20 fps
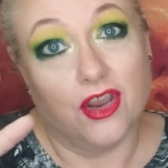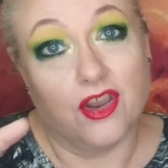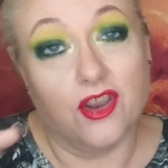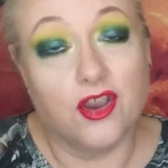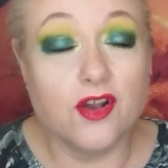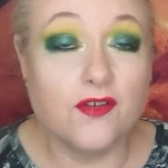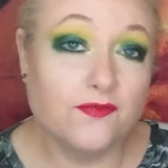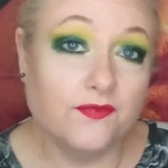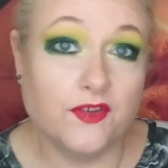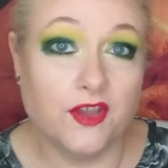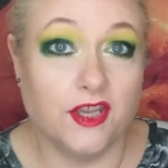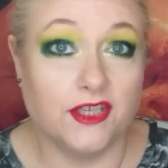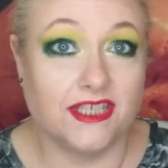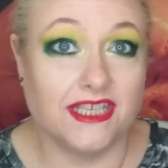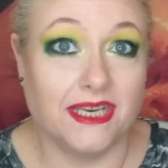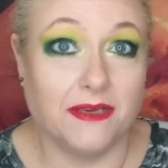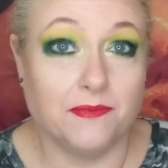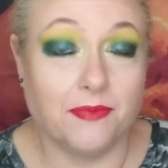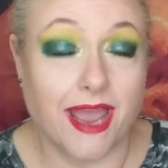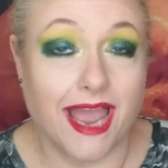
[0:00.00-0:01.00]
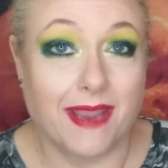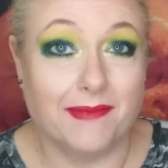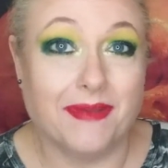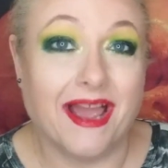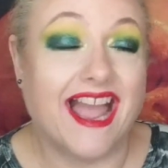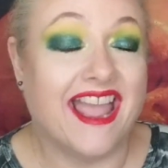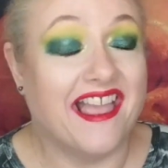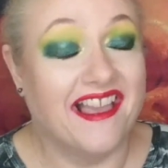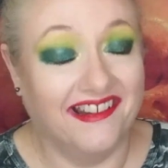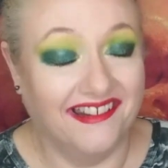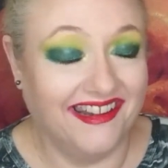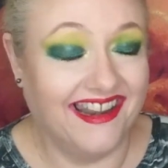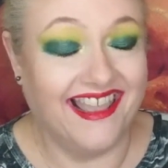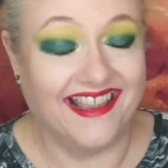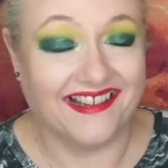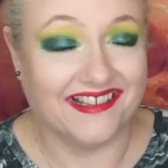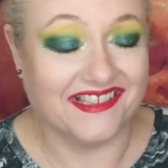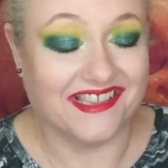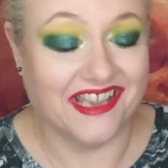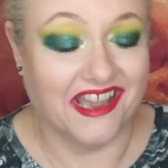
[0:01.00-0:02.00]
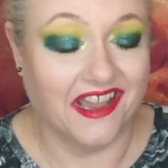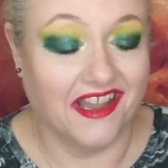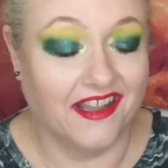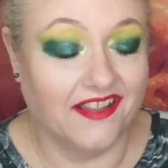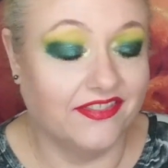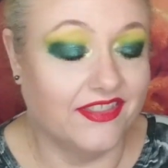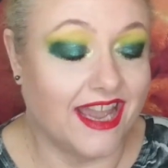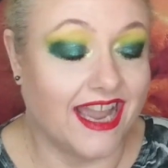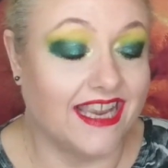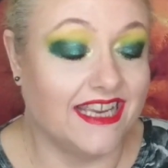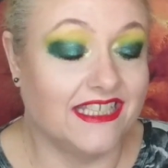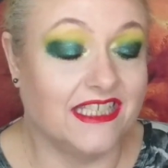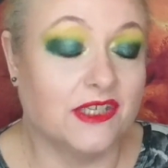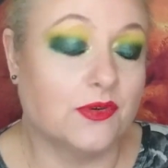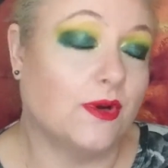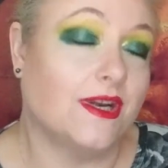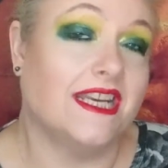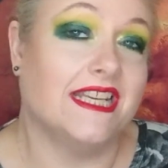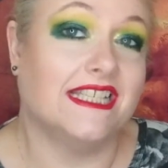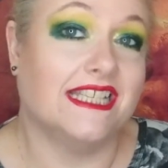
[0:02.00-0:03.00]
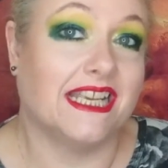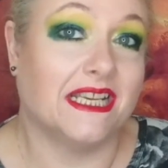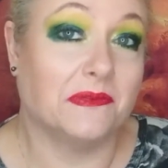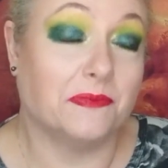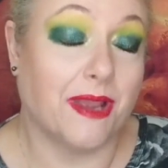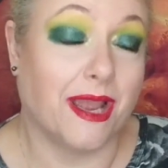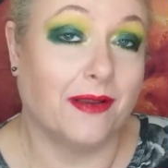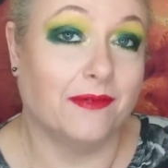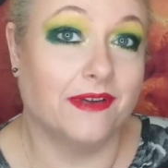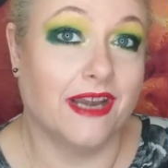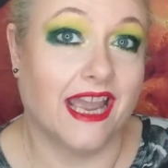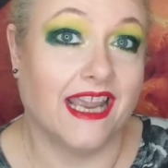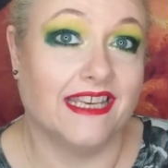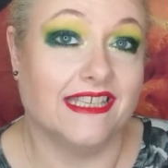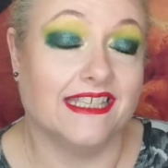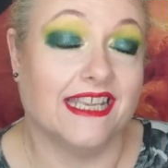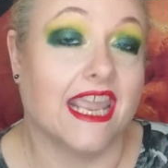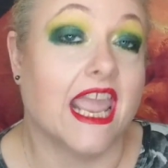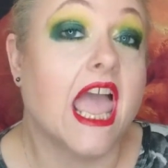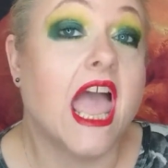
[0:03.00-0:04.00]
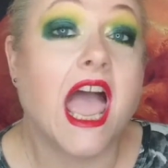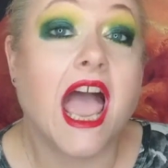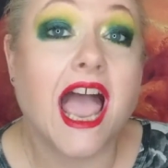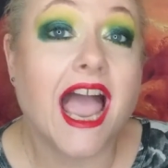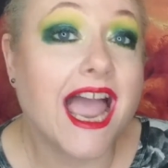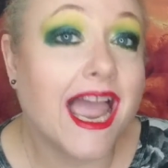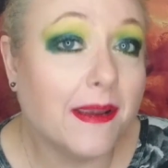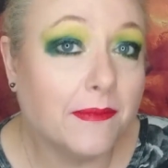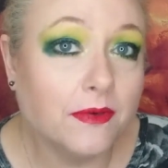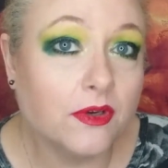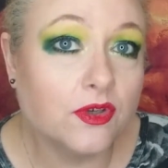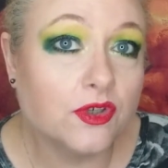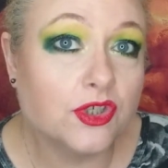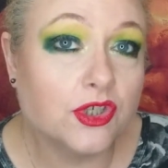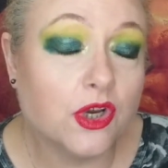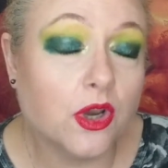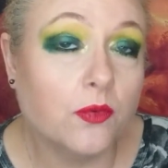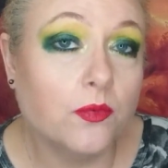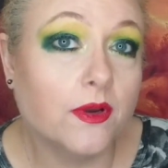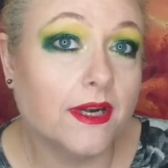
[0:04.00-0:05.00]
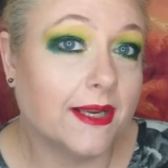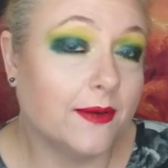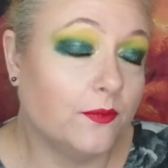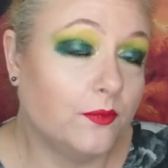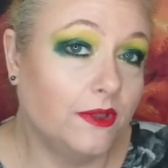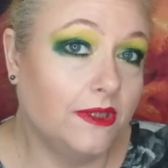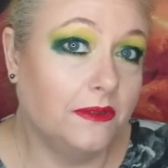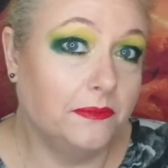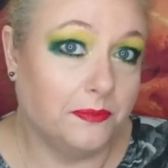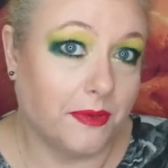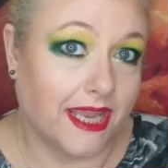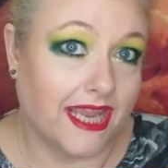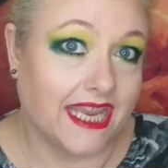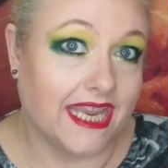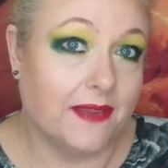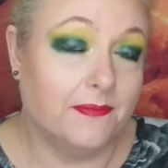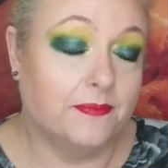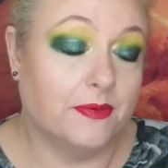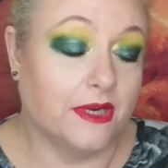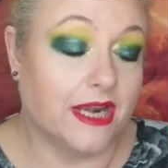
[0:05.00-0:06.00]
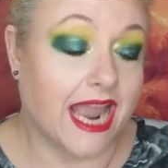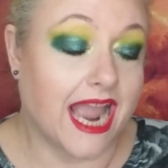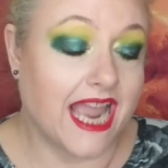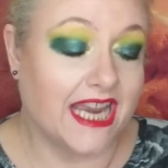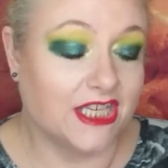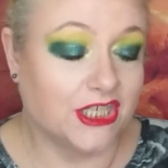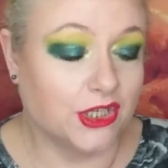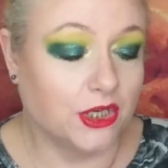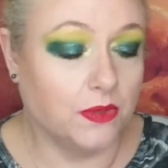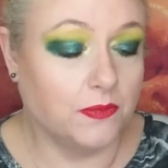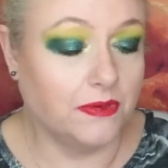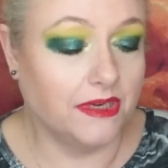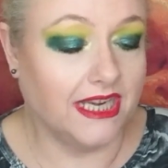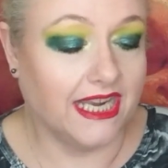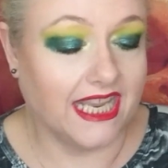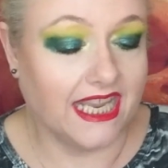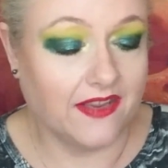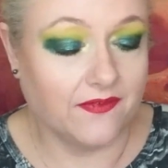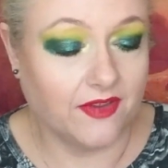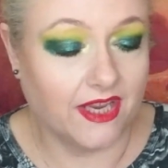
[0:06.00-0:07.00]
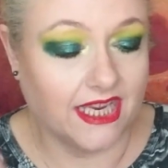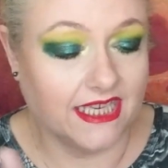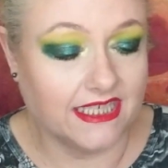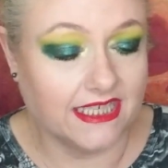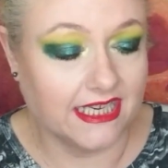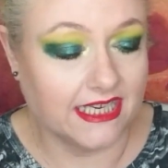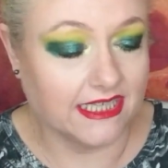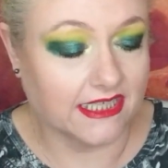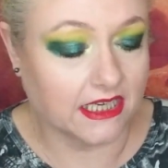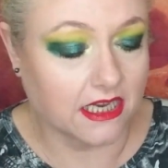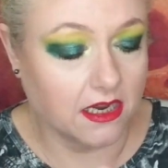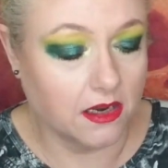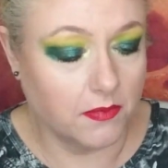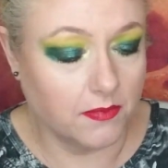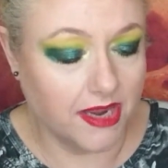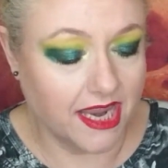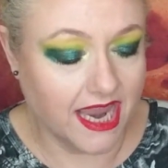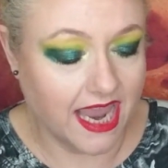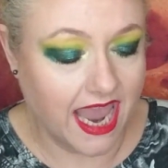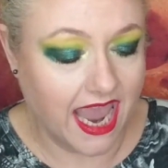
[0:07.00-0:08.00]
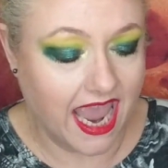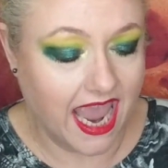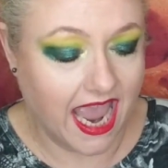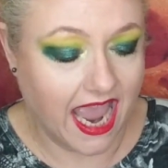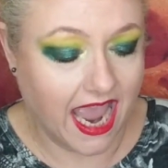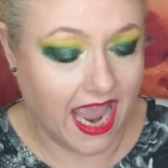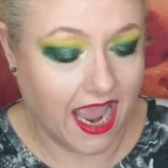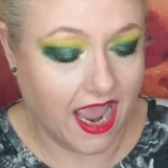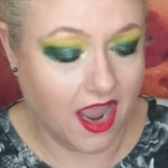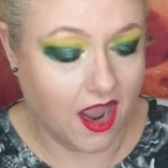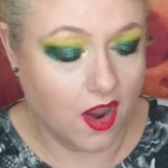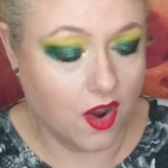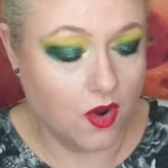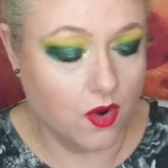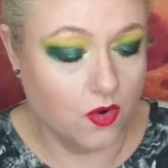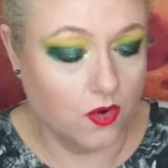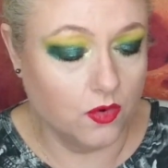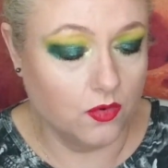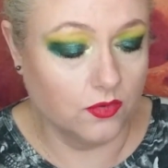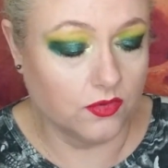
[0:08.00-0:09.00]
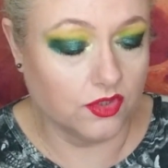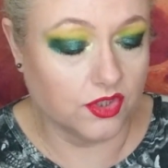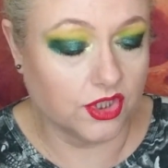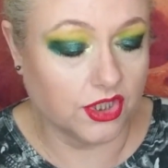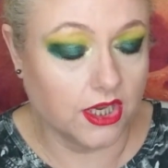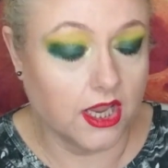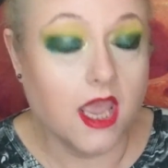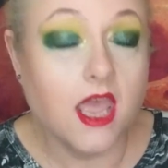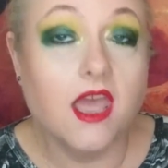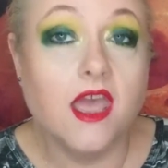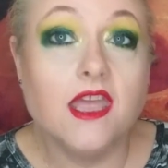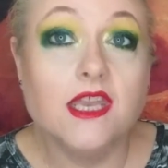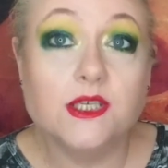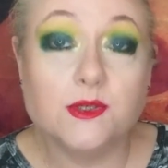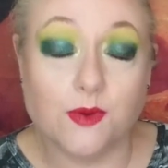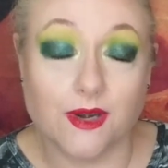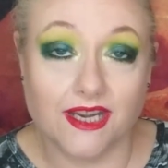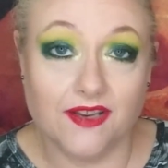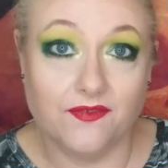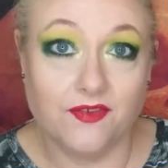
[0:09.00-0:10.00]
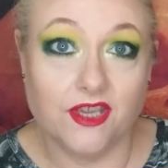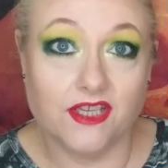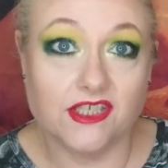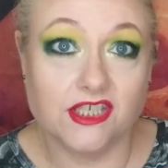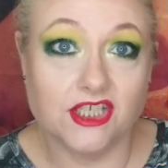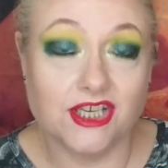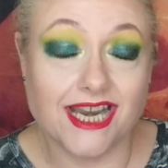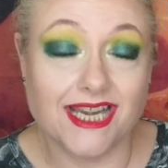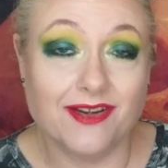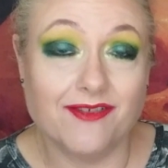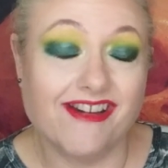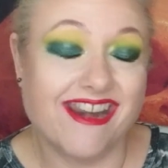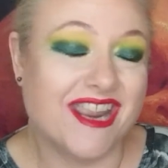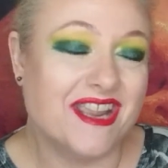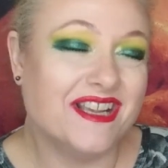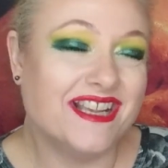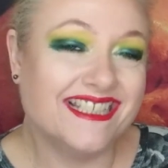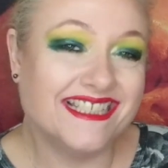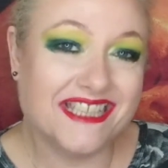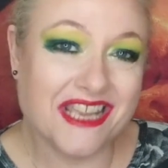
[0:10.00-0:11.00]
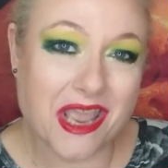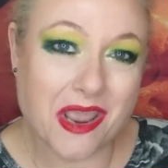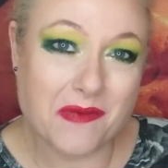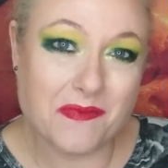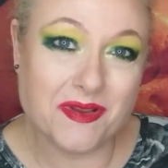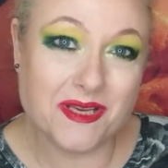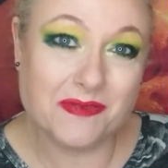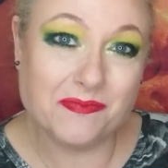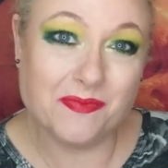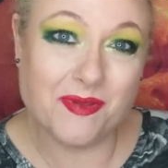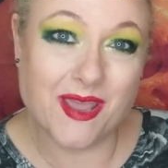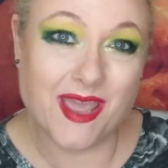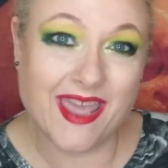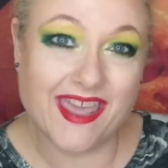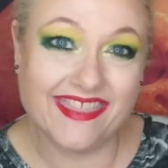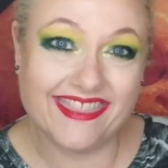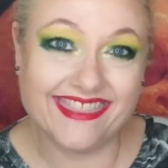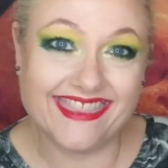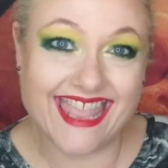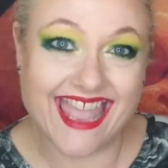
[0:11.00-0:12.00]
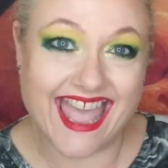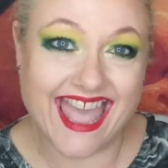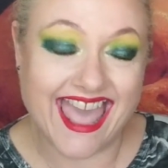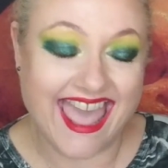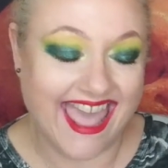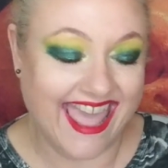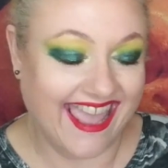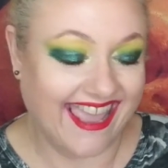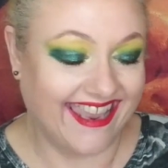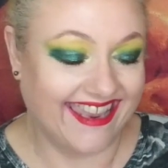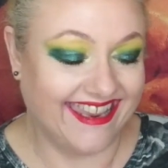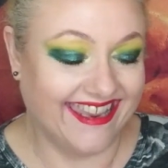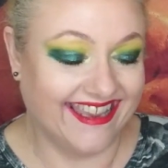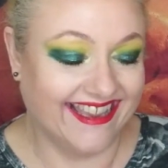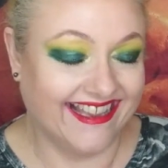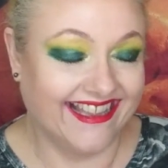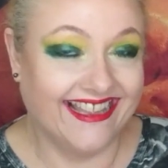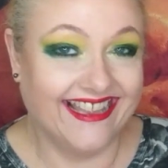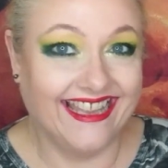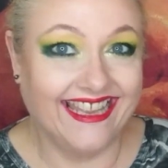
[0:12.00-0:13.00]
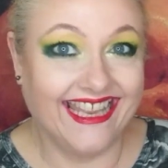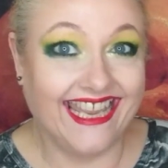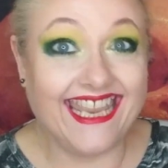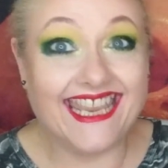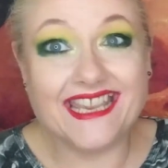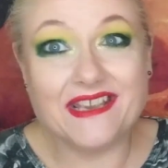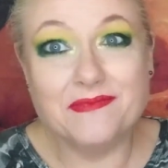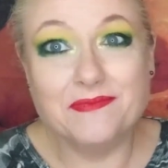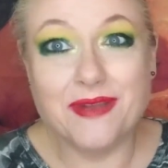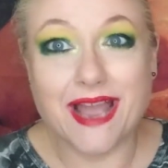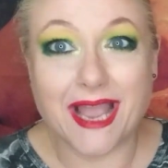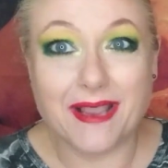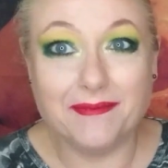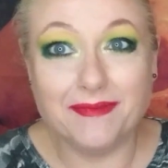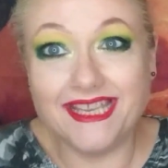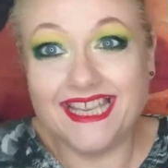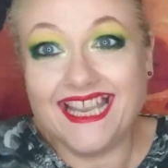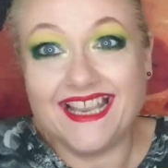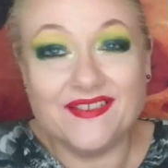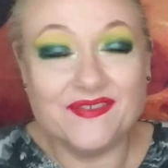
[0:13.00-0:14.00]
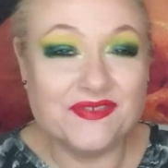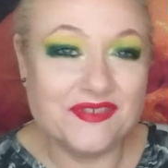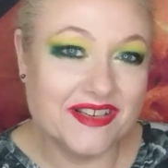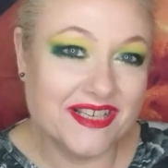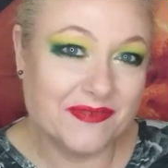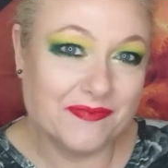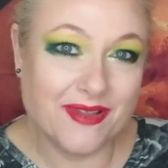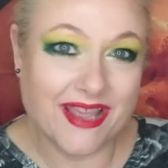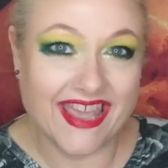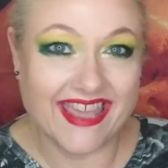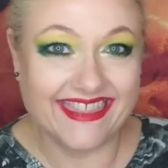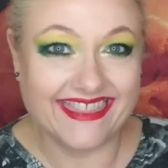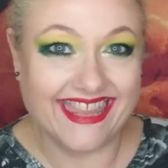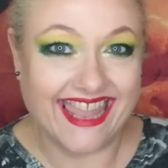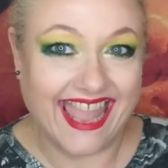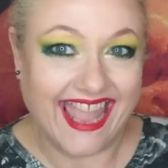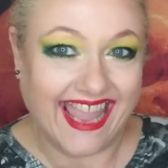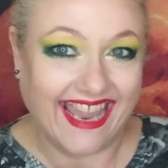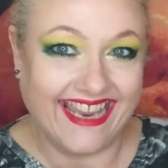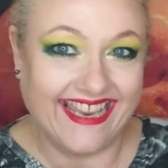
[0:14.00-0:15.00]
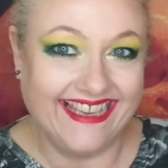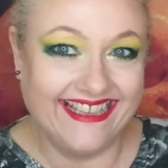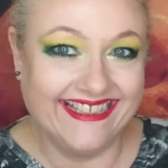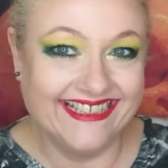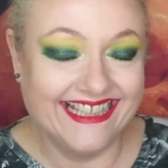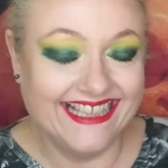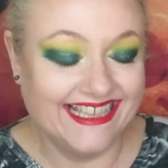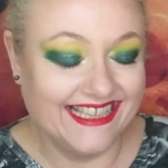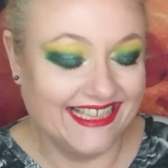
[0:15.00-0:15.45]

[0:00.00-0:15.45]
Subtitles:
converted by my Alexa, that is £26.90. I'm not sure what it will be, but I do believe it is coming out 21st of January. Toby's birthday. He can buy me it for his birthday.